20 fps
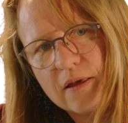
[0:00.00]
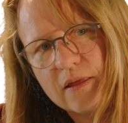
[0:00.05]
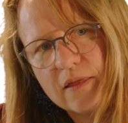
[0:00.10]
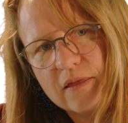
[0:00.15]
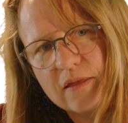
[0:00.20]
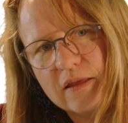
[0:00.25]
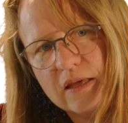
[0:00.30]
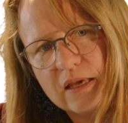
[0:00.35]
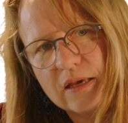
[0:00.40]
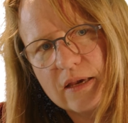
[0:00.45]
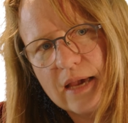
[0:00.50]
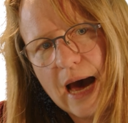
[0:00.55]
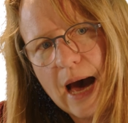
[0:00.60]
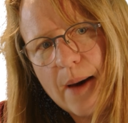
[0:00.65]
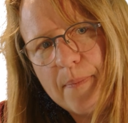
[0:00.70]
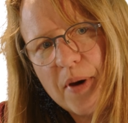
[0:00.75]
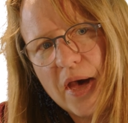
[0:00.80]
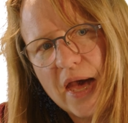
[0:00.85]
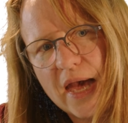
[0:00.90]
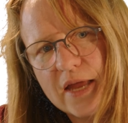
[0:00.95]
The
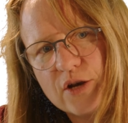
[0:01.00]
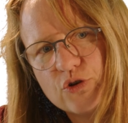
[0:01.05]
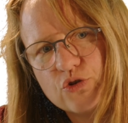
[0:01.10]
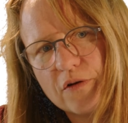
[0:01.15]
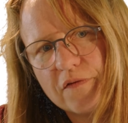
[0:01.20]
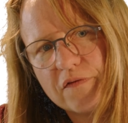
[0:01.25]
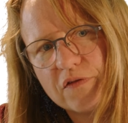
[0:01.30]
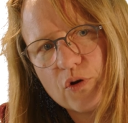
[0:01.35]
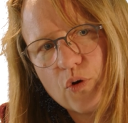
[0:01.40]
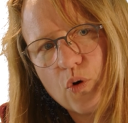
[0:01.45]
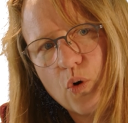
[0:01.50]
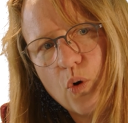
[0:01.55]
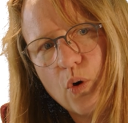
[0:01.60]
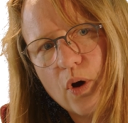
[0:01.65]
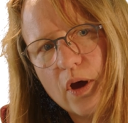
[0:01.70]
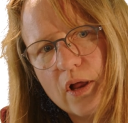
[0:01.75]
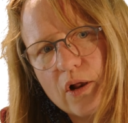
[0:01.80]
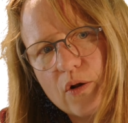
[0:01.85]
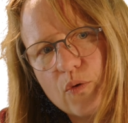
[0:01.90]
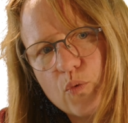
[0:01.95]
upper end of the
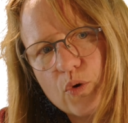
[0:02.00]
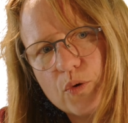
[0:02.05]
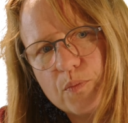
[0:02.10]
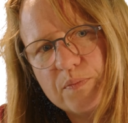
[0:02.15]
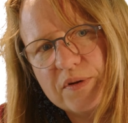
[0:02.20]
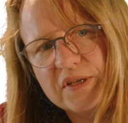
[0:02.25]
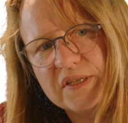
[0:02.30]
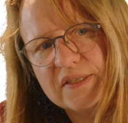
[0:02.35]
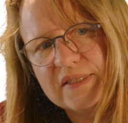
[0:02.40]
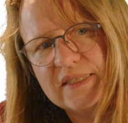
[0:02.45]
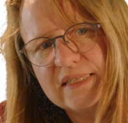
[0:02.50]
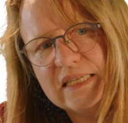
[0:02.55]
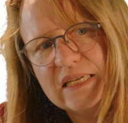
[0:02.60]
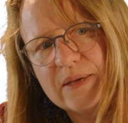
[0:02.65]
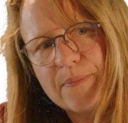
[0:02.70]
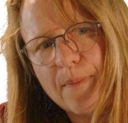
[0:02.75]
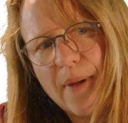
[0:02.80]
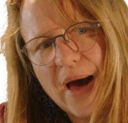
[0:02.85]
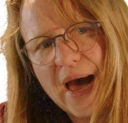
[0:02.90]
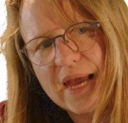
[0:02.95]
coil would be
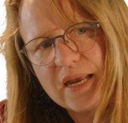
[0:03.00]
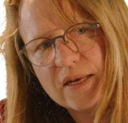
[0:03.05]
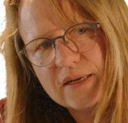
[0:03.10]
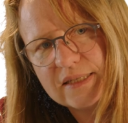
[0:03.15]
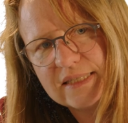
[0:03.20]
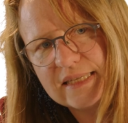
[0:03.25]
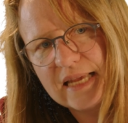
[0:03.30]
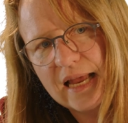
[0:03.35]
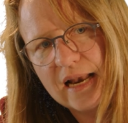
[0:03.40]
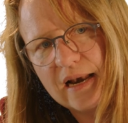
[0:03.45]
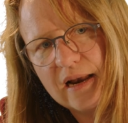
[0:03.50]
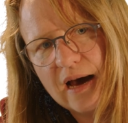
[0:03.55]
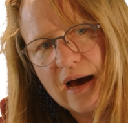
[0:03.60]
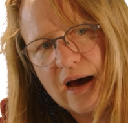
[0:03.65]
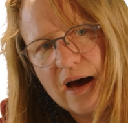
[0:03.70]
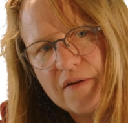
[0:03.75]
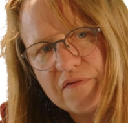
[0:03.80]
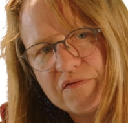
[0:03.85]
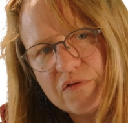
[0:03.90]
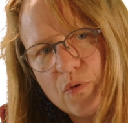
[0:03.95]
Z minus L
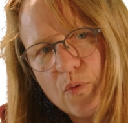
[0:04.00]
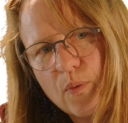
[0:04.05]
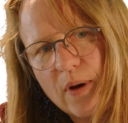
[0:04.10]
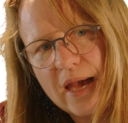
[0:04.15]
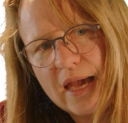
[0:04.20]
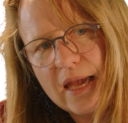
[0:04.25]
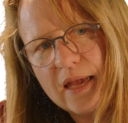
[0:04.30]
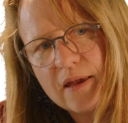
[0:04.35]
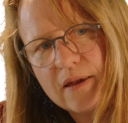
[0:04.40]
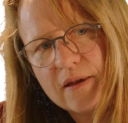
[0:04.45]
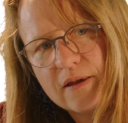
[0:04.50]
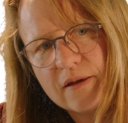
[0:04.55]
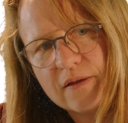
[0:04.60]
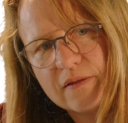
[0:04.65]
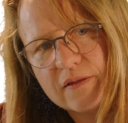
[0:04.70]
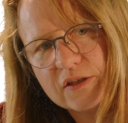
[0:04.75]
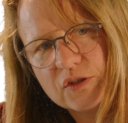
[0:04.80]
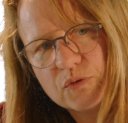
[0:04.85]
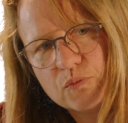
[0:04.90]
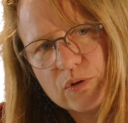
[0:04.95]
half away.
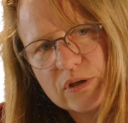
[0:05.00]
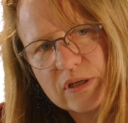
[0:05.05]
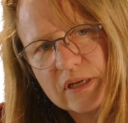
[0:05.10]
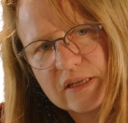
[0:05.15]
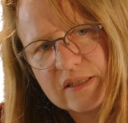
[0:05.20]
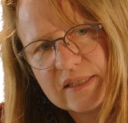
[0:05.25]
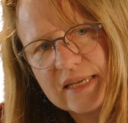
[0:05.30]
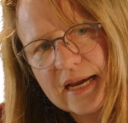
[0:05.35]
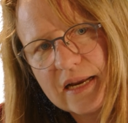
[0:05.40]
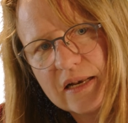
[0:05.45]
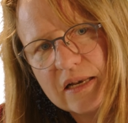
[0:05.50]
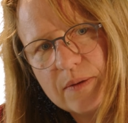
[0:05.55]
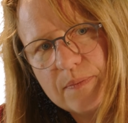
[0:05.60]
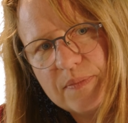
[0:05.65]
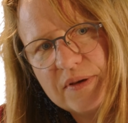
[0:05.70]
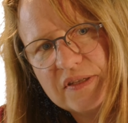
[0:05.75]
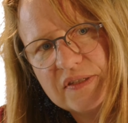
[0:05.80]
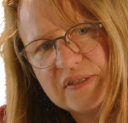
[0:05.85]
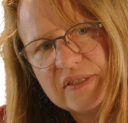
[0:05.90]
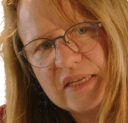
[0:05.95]
This would exactly
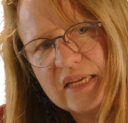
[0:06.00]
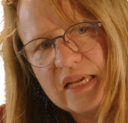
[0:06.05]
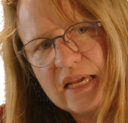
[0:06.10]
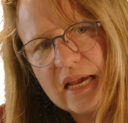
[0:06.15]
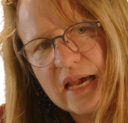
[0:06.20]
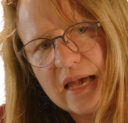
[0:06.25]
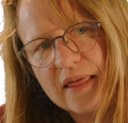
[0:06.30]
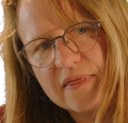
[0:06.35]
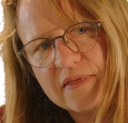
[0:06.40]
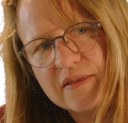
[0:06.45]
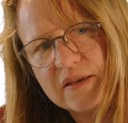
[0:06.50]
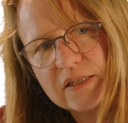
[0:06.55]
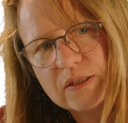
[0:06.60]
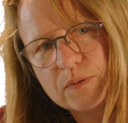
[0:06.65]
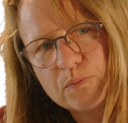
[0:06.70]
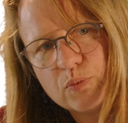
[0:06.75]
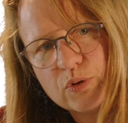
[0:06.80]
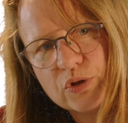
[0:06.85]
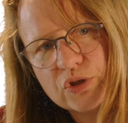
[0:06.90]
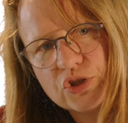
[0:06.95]
be Z, and this
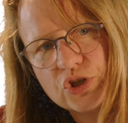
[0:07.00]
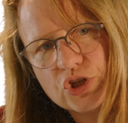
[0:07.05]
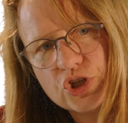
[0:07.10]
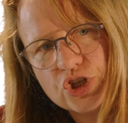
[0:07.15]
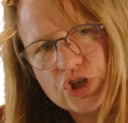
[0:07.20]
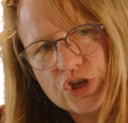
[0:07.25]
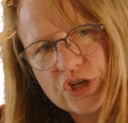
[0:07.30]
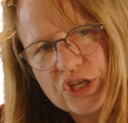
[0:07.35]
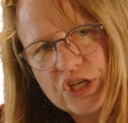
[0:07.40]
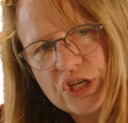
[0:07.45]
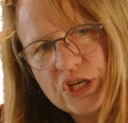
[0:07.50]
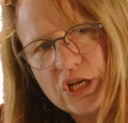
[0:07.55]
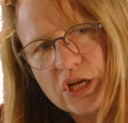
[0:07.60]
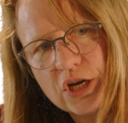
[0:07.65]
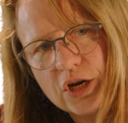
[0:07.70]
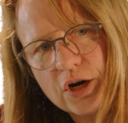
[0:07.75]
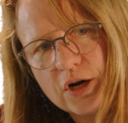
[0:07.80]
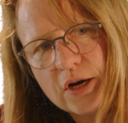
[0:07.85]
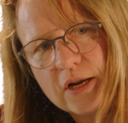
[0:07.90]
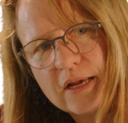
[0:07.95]
position
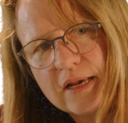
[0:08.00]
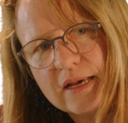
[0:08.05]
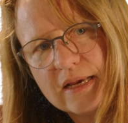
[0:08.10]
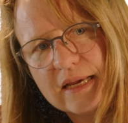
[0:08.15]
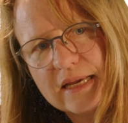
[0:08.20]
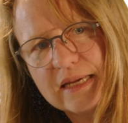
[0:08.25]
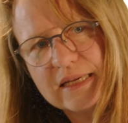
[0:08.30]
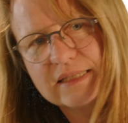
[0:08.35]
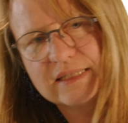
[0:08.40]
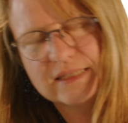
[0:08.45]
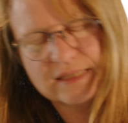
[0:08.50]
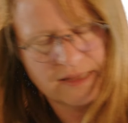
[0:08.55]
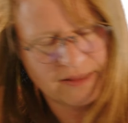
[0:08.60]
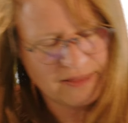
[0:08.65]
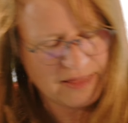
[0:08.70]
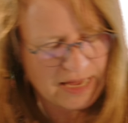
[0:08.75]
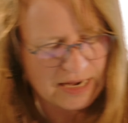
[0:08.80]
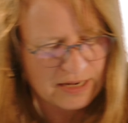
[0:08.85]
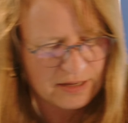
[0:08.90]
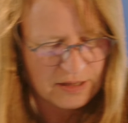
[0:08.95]
here is
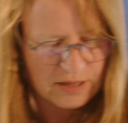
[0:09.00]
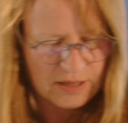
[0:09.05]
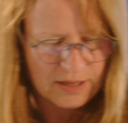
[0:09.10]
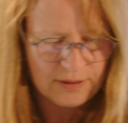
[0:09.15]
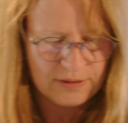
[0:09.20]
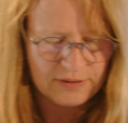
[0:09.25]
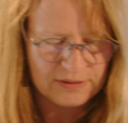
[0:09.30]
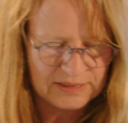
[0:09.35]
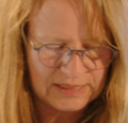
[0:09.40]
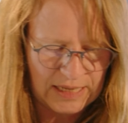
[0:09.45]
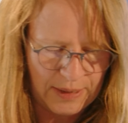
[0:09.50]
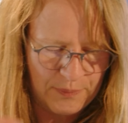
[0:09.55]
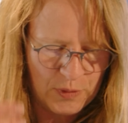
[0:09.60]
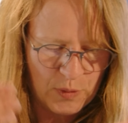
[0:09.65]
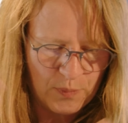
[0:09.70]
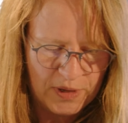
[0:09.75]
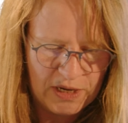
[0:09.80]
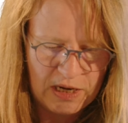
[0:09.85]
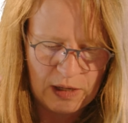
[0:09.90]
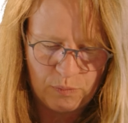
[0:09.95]
then
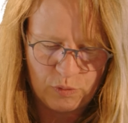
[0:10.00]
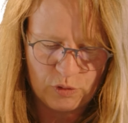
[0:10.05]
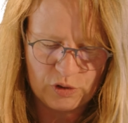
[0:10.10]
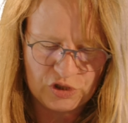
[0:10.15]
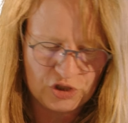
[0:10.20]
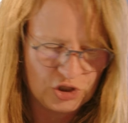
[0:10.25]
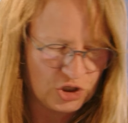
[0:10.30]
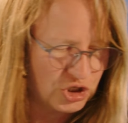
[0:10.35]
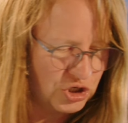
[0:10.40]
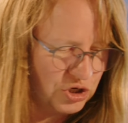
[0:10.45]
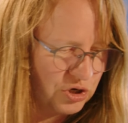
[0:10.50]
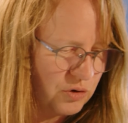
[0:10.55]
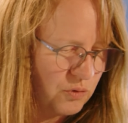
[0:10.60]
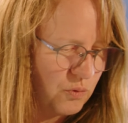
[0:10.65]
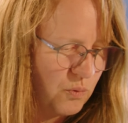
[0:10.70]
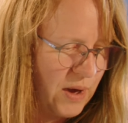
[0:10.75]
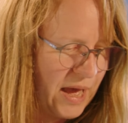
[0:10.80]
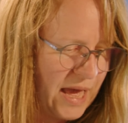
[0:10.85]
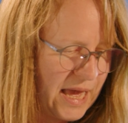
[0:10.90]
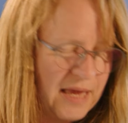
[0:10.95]
some middle position
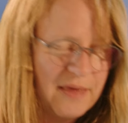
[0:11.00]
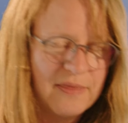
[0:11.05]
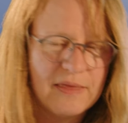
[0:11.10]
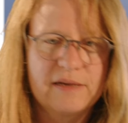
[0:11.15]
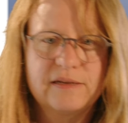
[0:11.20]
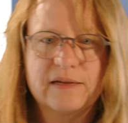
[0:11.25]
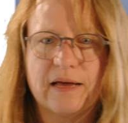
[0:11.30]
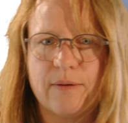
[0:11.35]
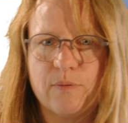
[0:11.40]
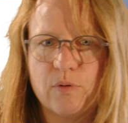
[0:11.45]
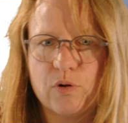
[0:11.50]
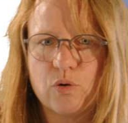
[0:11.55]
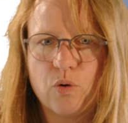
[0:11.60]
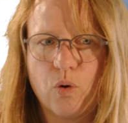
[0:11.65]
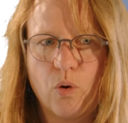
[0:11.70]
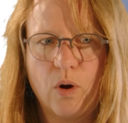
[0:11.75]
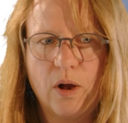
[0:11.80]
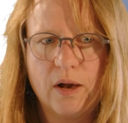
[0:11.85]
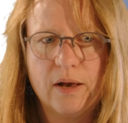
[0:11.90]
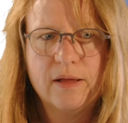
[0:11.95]
away that I will
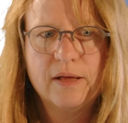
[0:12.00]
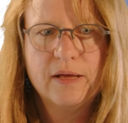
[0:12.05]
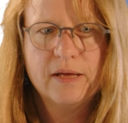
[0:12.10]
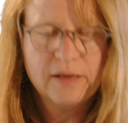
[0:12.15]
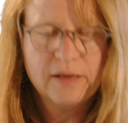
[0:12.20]
call